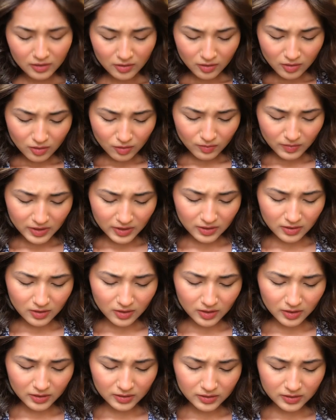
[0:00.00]
oh my
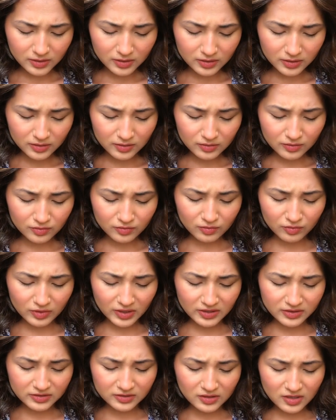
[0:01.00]
god,
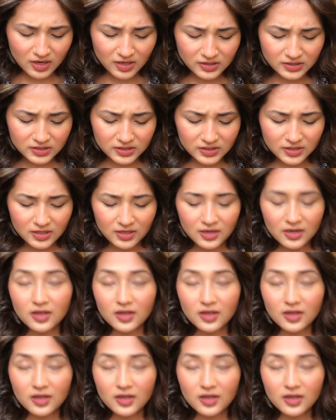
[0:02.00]
Rick Dust.